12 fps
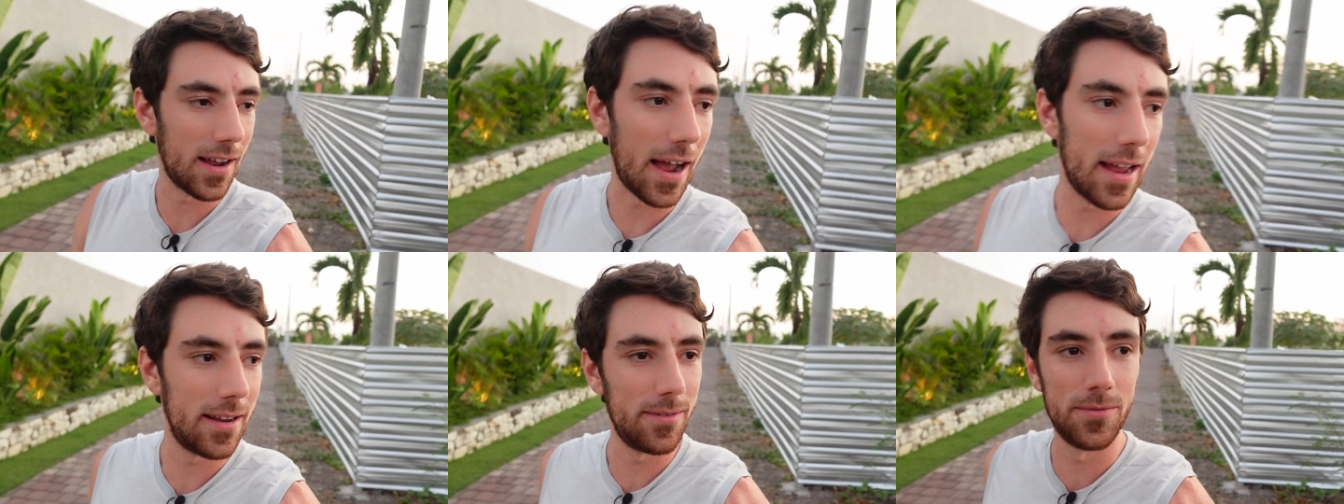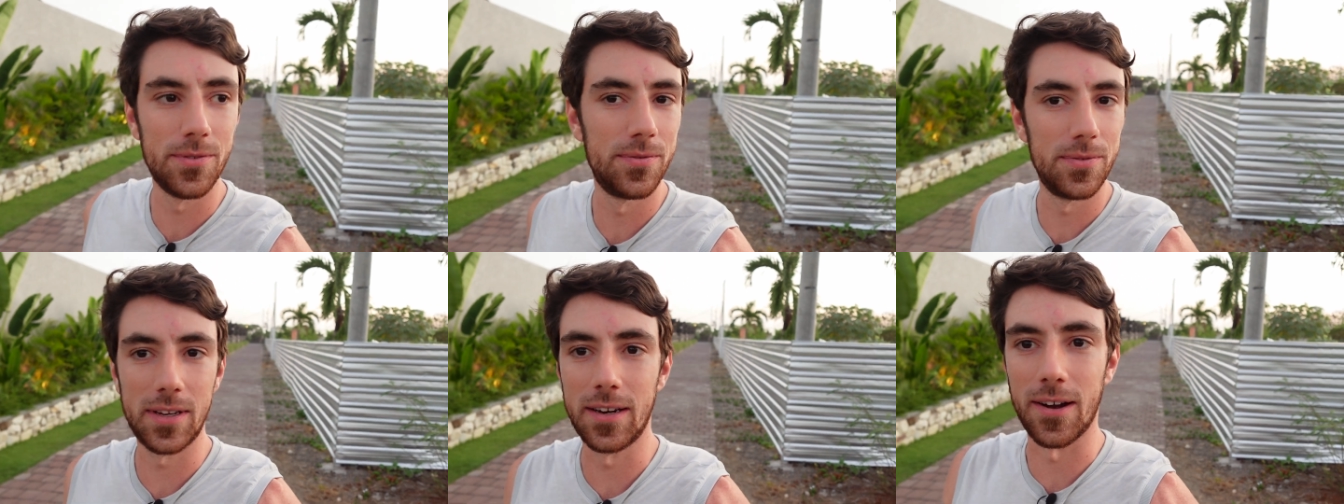
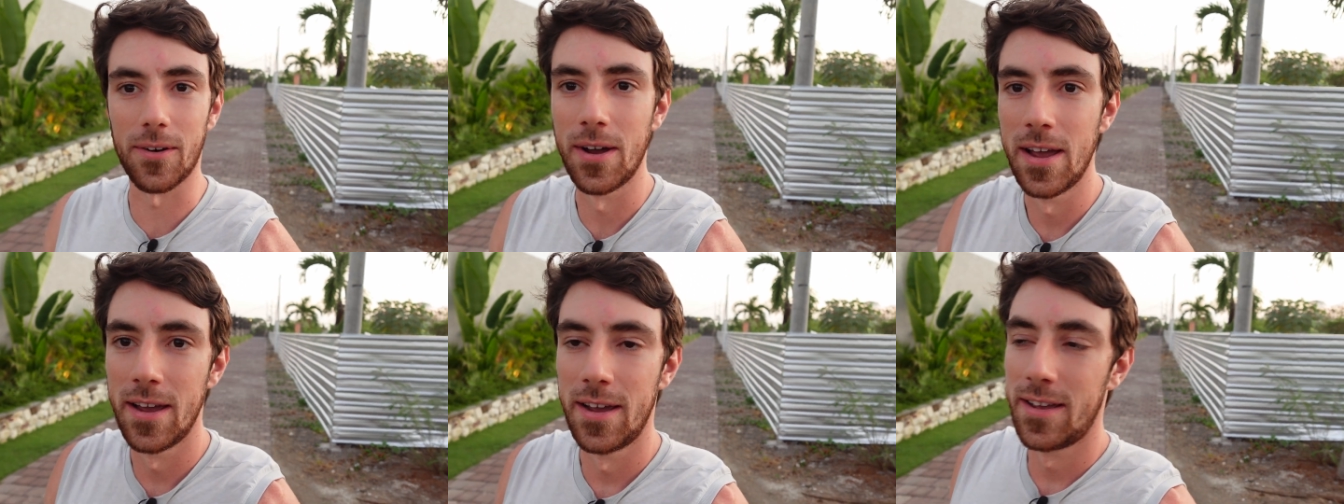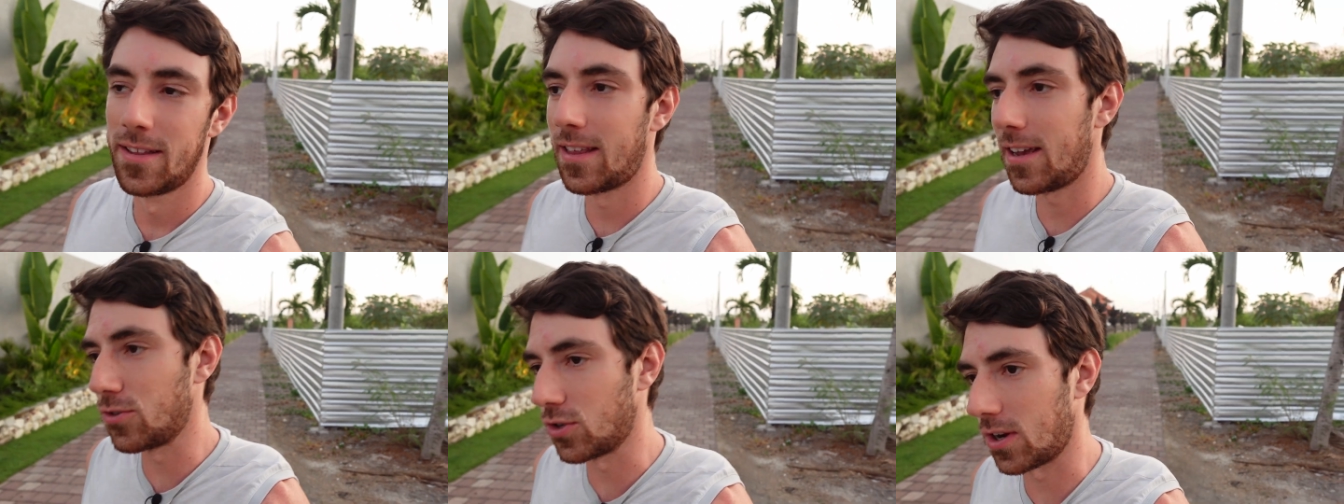You know,
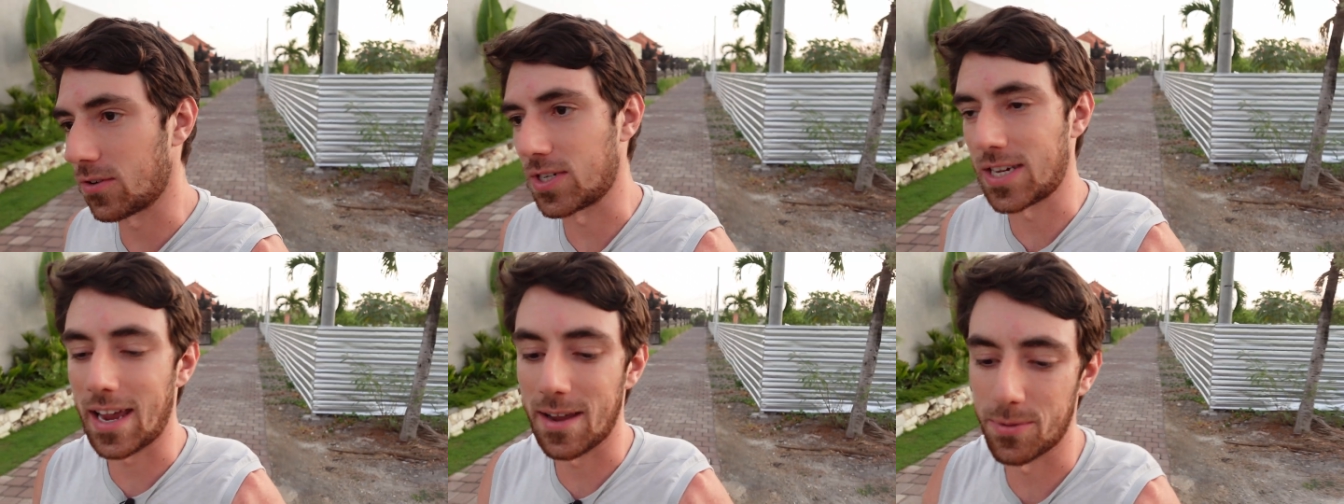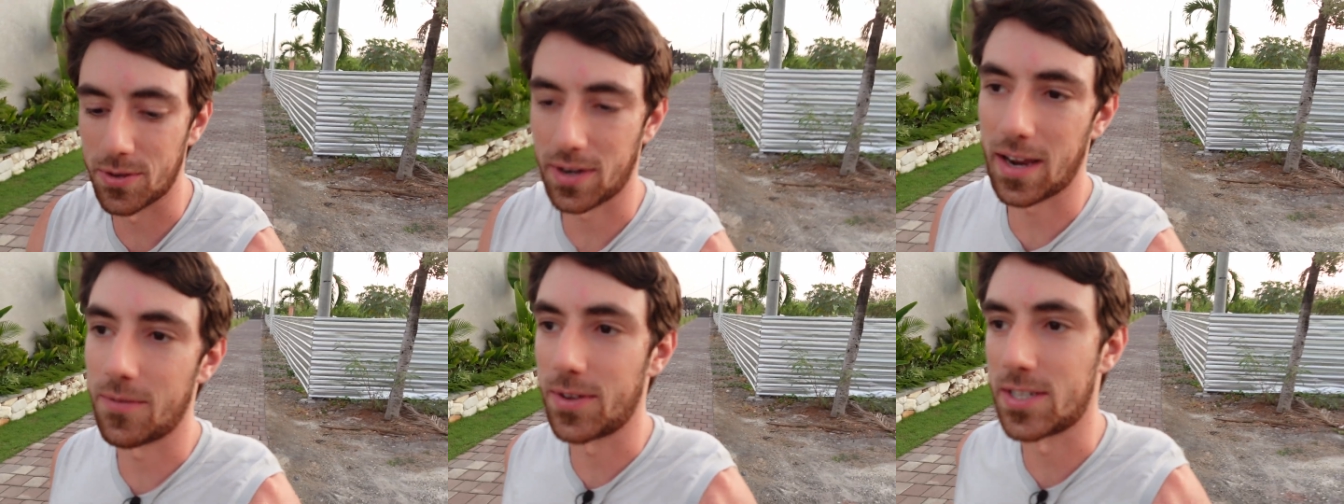they usually don't say it, but they're
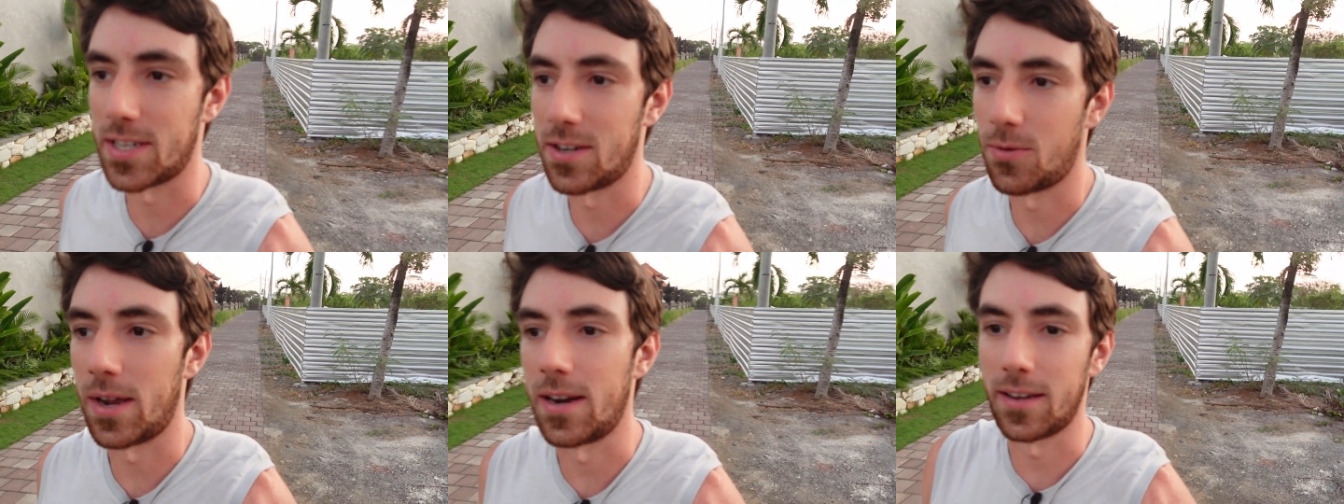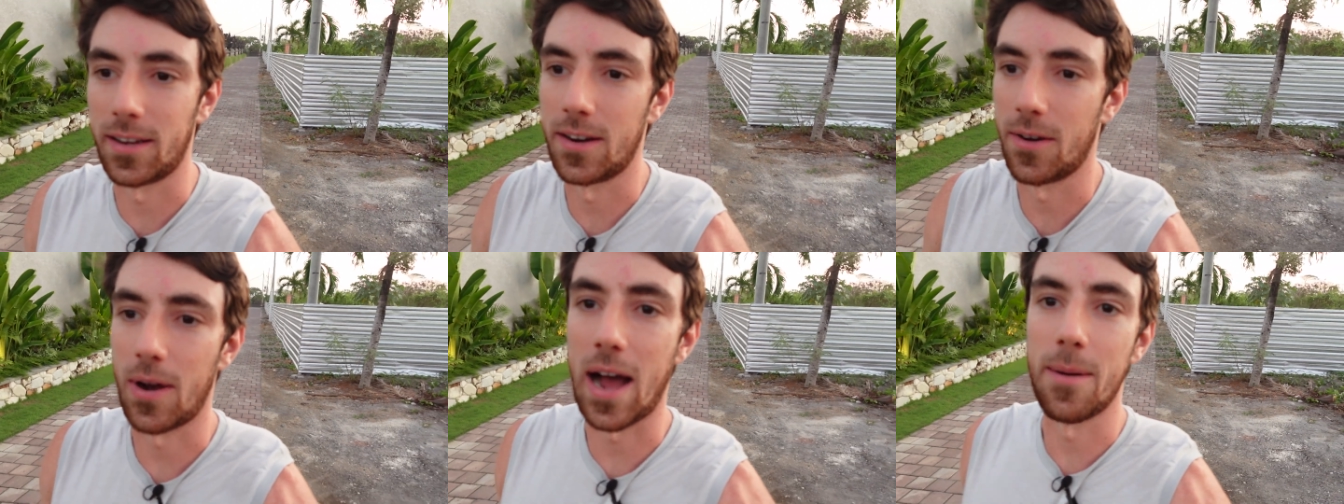kind of insinuating, you
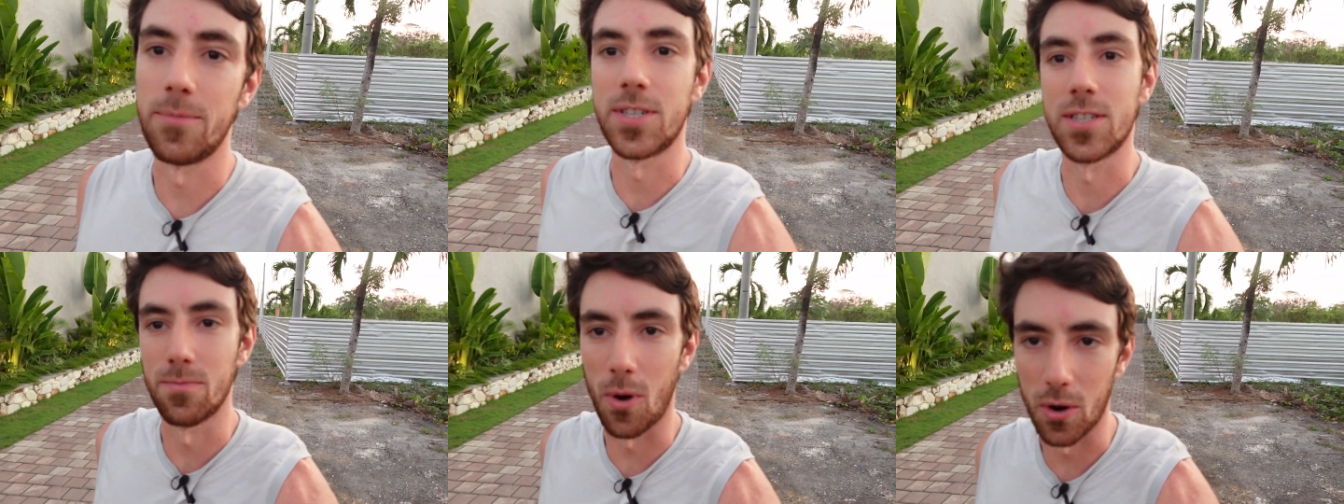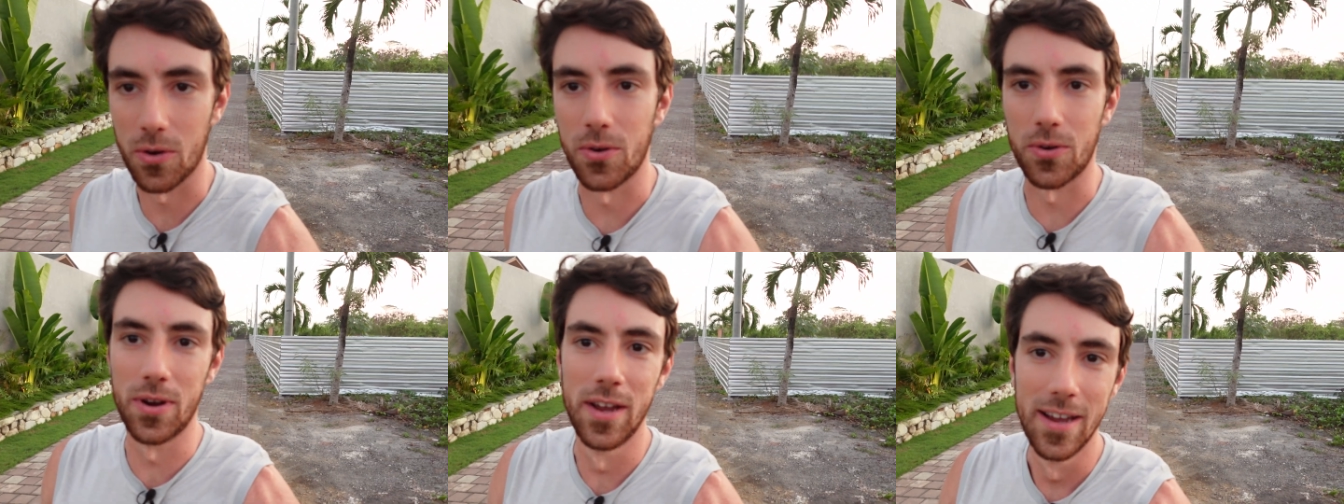know, I'm
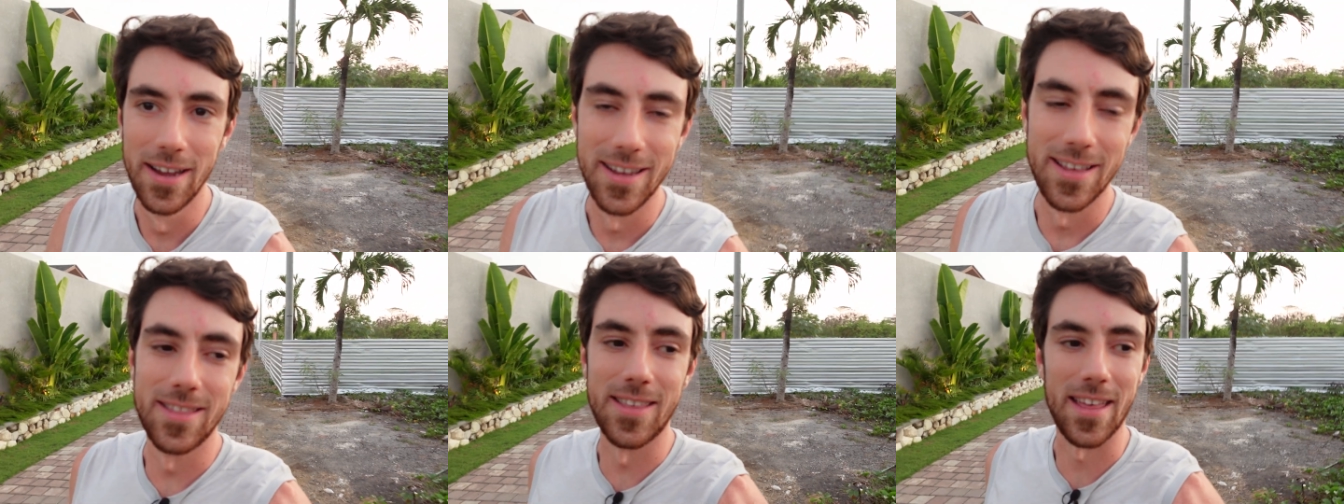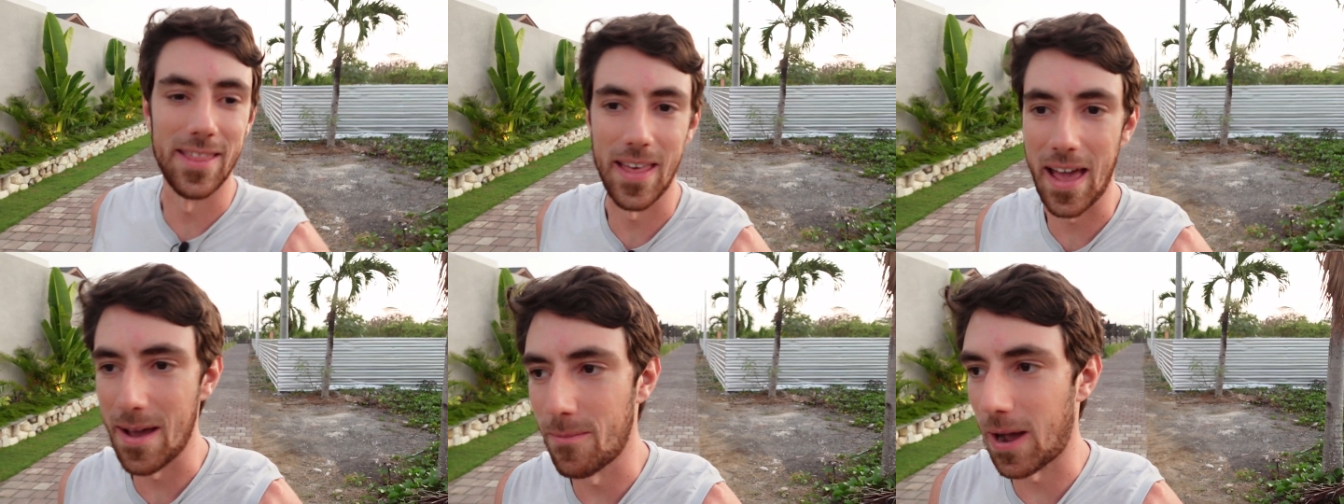smarter than
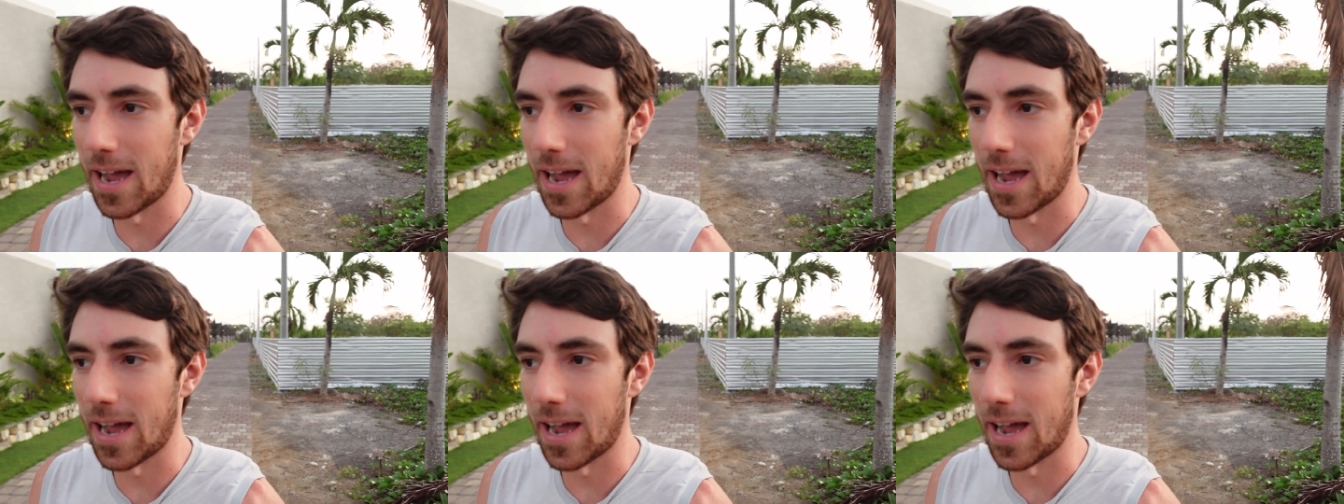them.